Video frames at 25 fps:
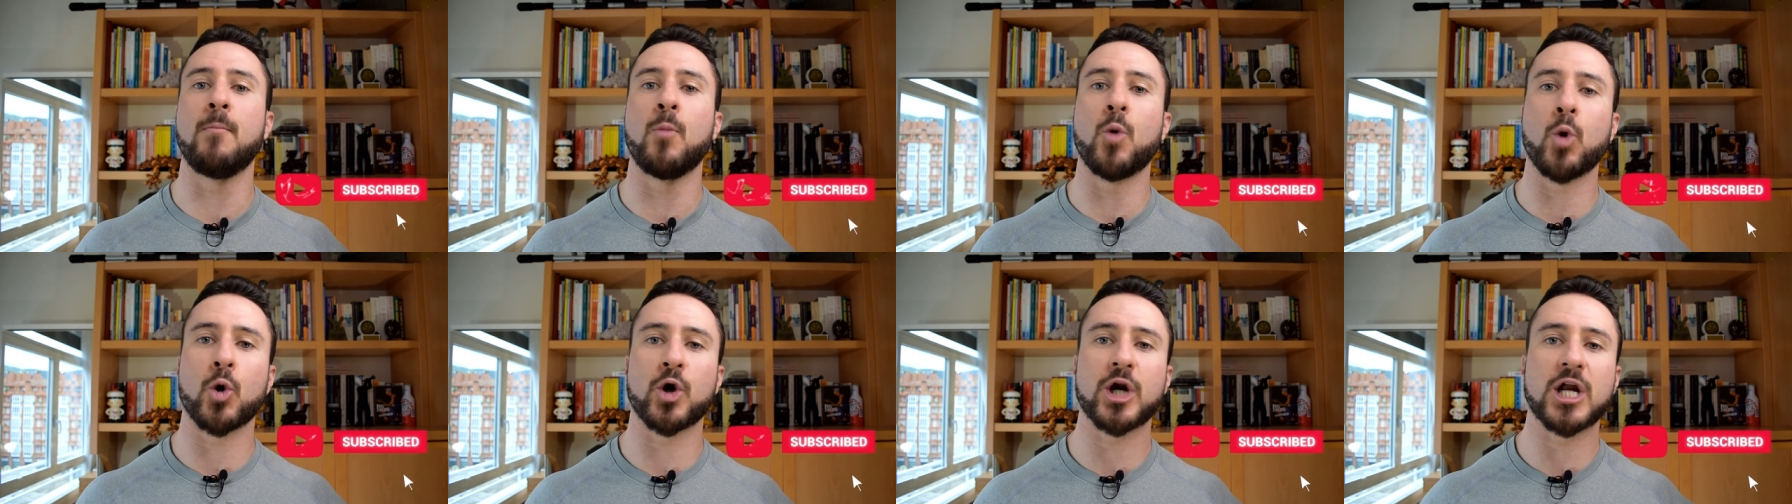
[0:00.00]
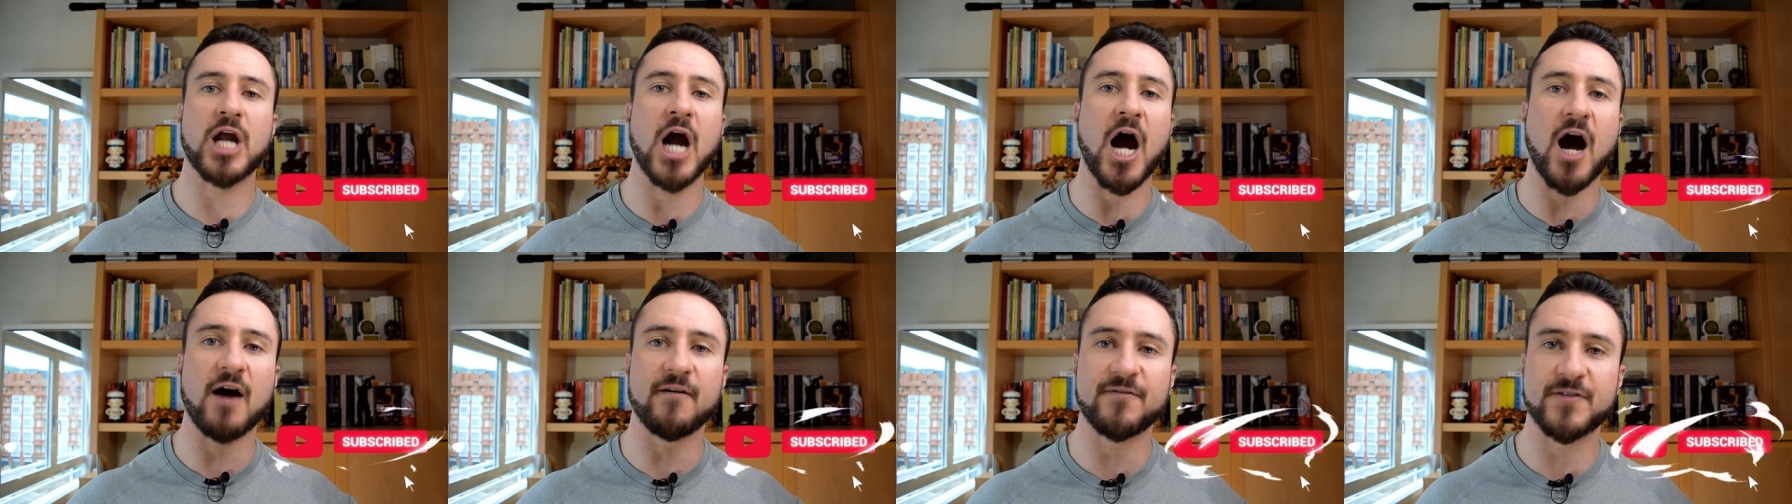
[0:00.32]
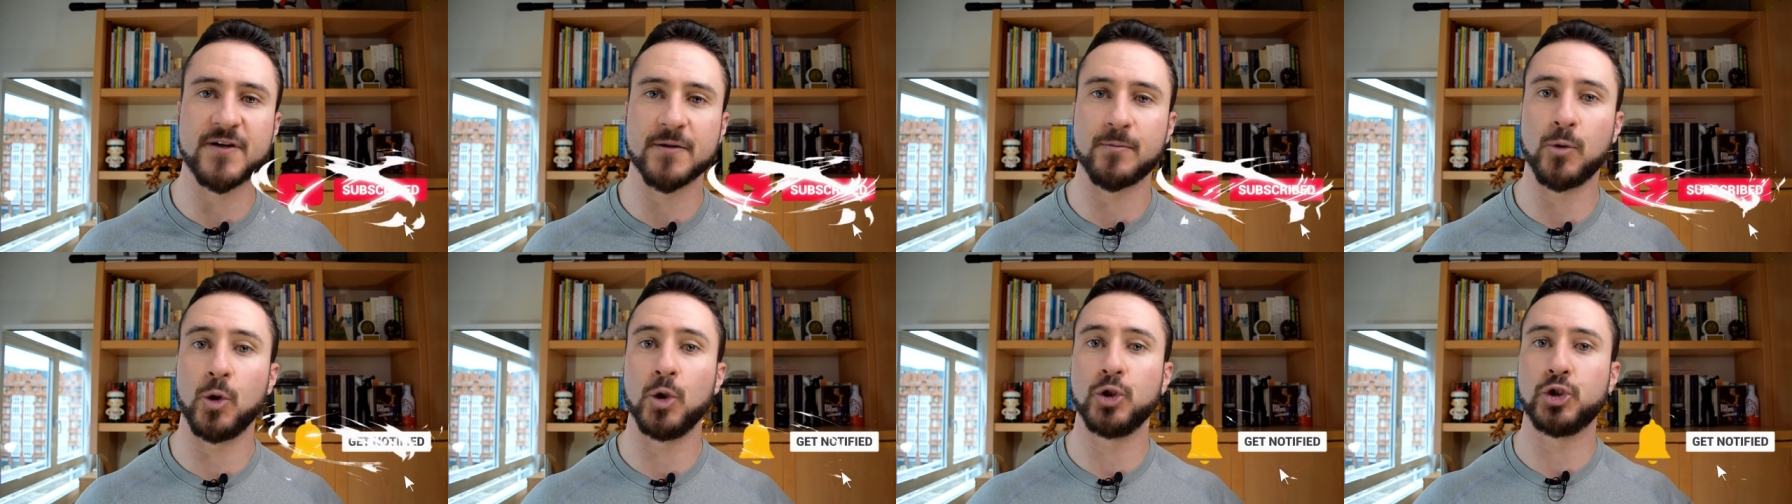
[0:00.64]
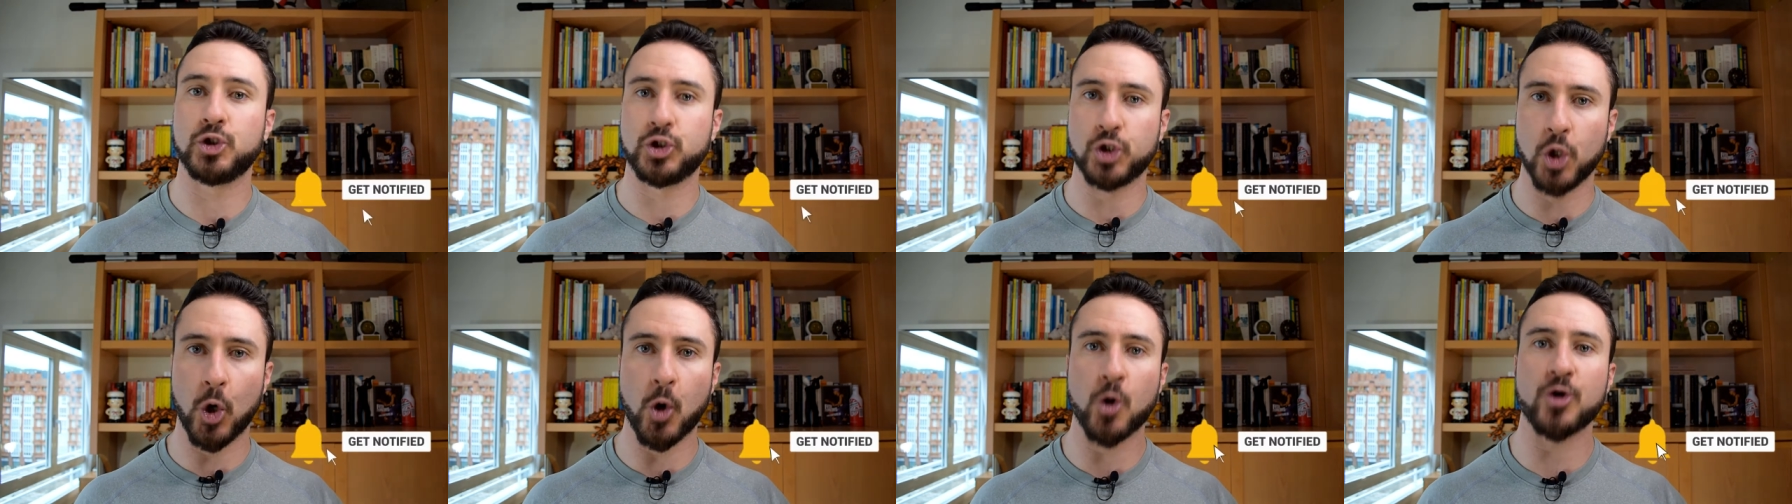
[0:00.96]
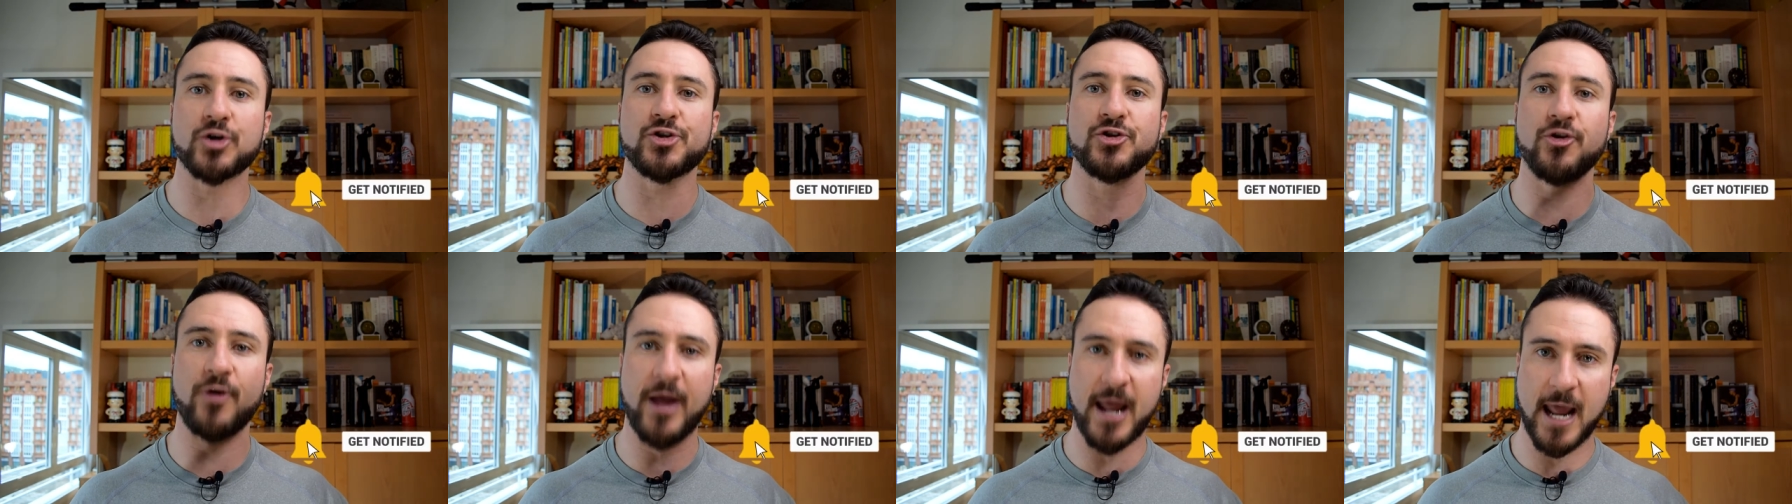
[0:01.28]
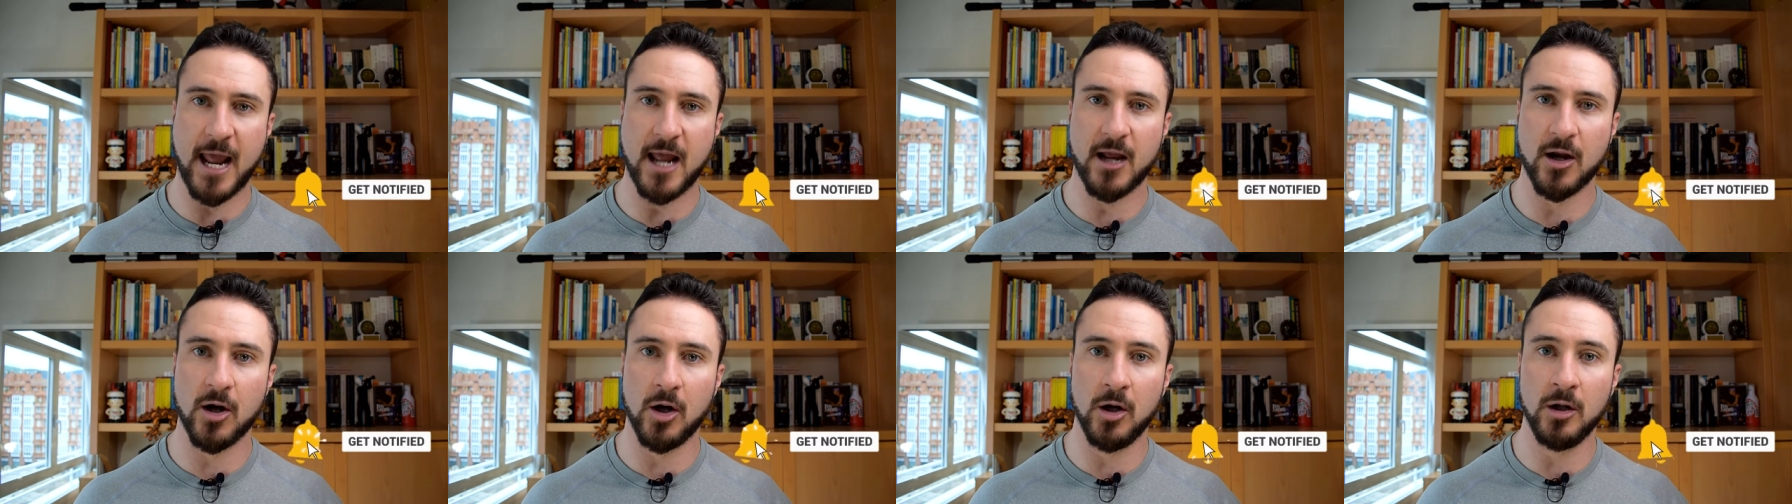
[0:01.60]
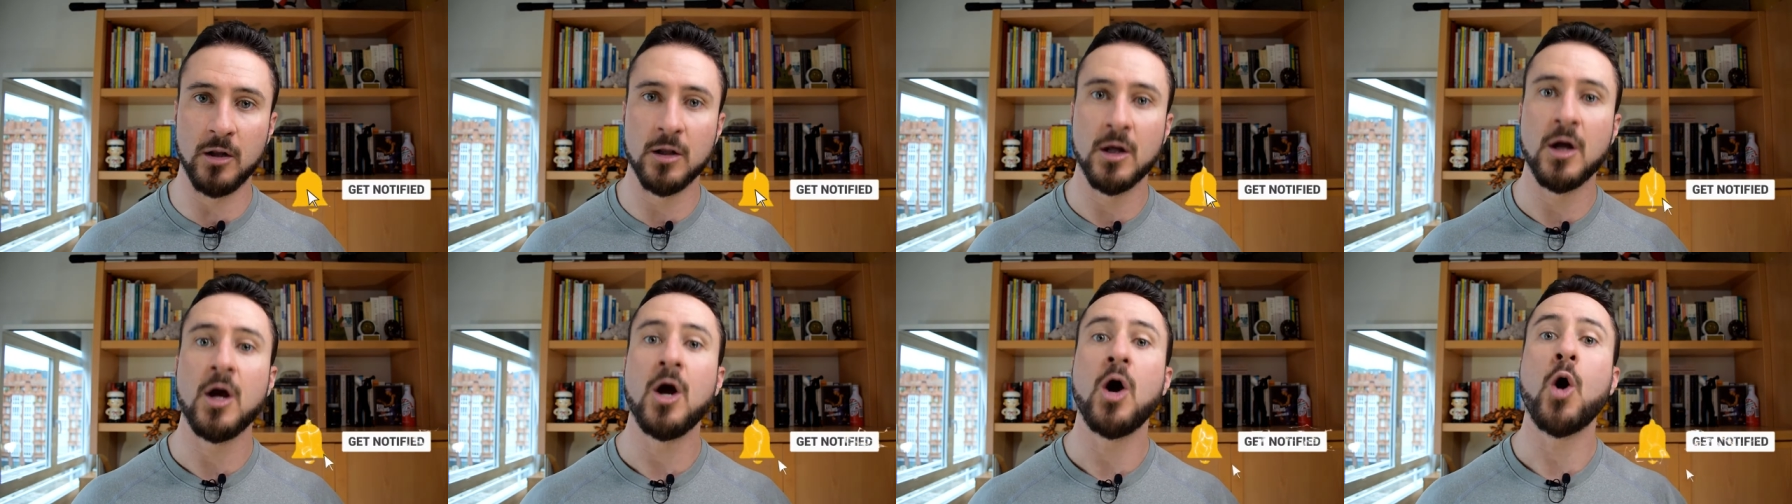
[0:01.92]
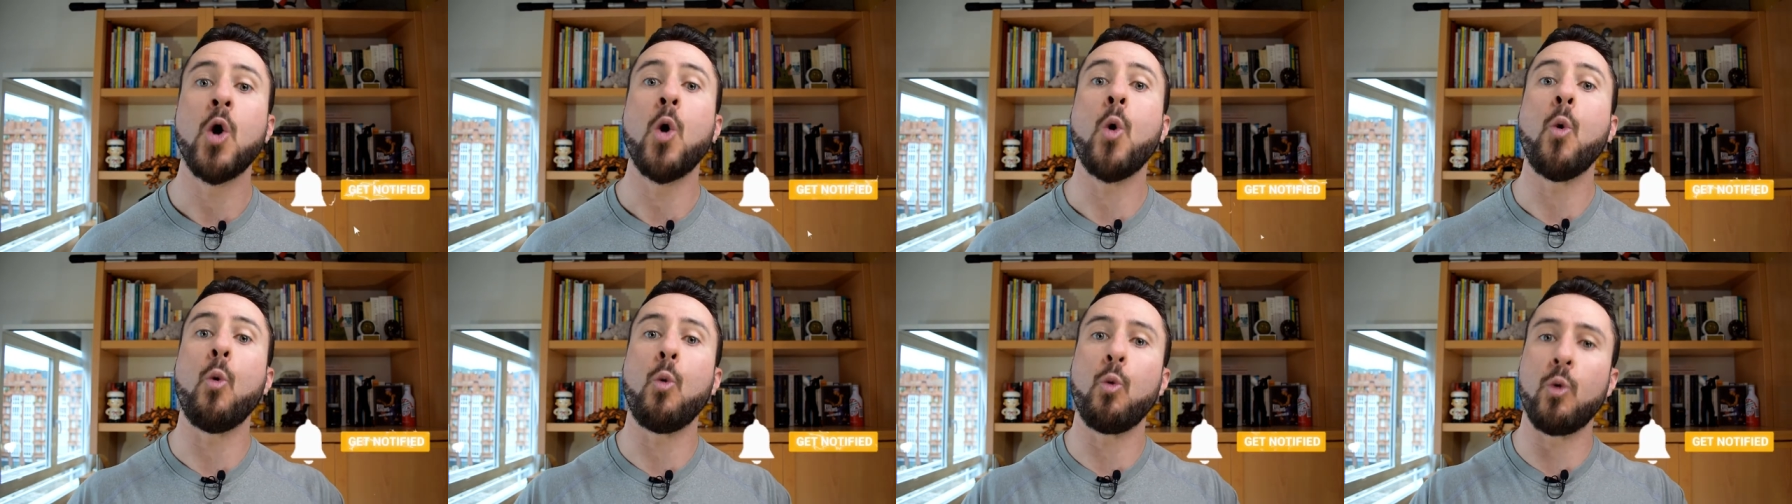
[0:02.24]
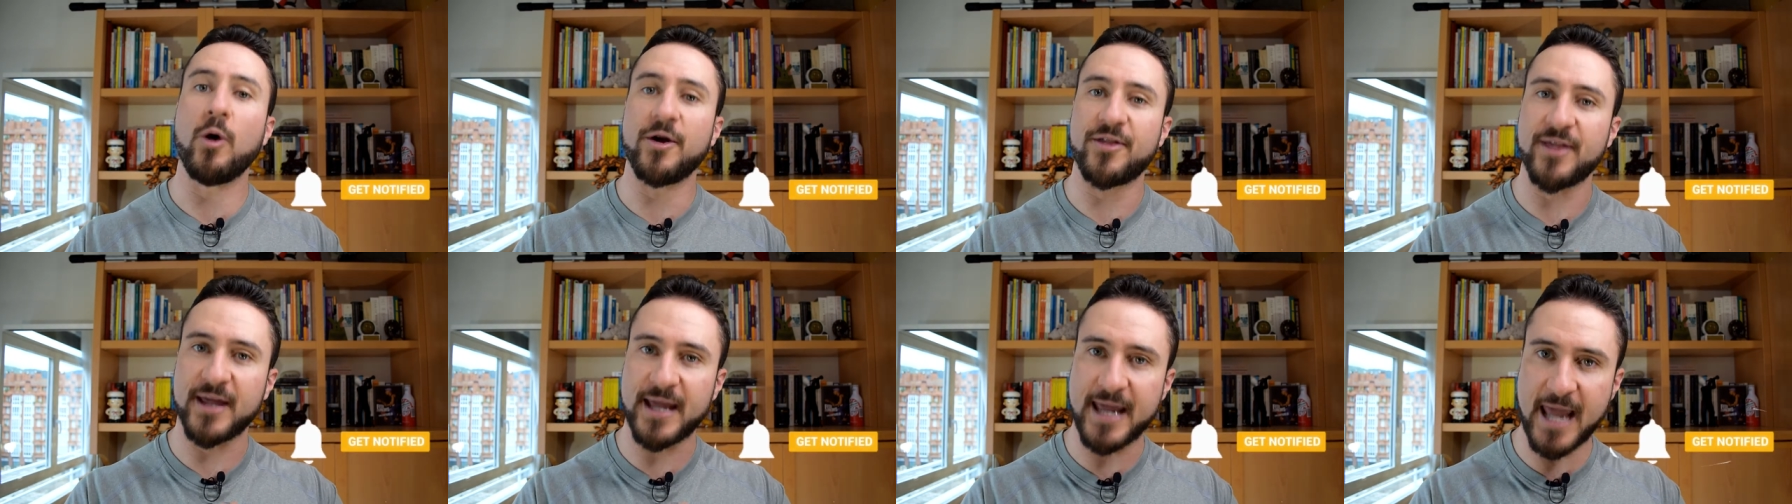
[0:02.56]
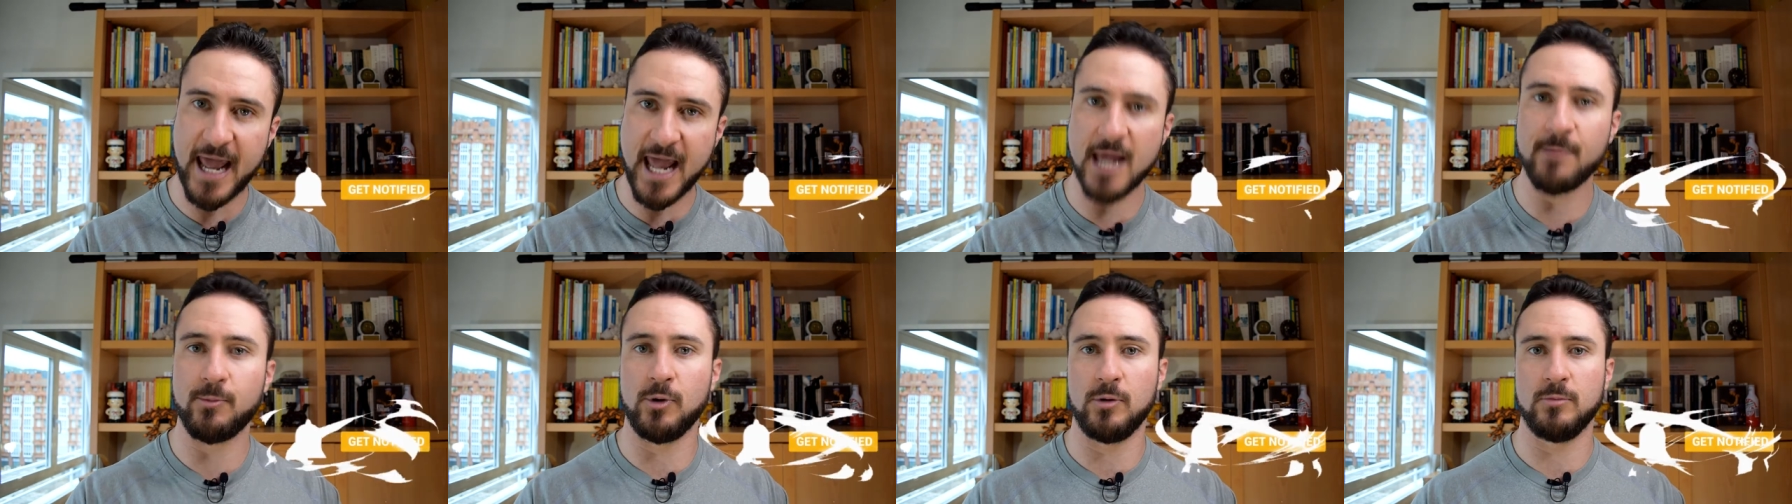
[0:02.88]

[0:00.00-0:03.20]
more comfortable torso angle with a cable